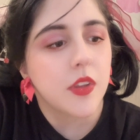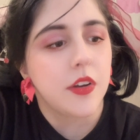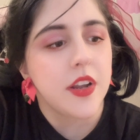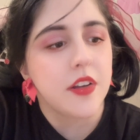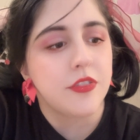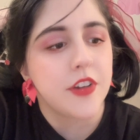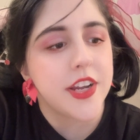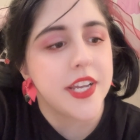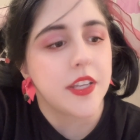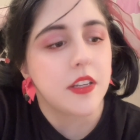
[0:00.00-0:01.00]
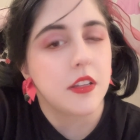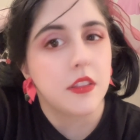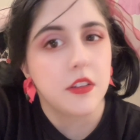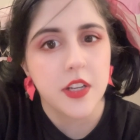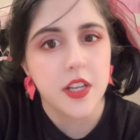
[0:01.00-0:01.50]
you're not afraid
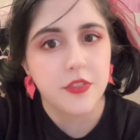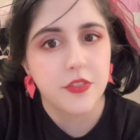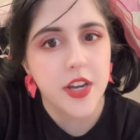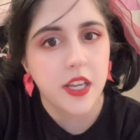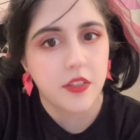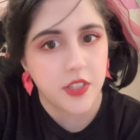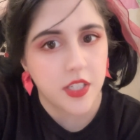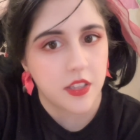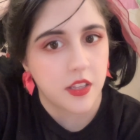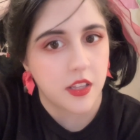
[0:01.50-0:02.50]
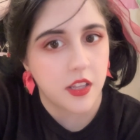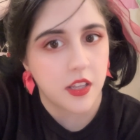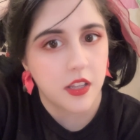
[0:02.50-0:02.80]
of anything.